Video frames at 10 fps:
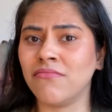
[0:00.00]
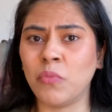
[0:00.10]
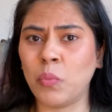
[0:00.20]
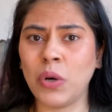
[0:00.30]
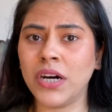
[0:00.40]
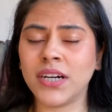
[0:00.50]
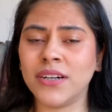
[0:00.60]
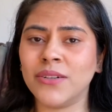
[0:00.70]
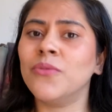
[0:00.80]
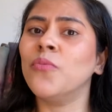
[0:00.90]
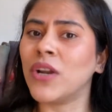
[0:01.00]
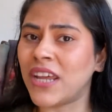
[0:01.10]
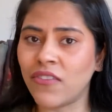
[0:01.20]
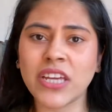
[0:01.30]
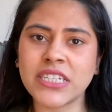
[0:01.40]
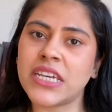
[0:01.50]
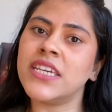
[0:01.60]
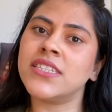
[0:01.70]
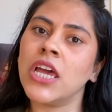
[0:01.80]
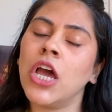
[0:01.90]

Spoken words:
worker, whatever it is.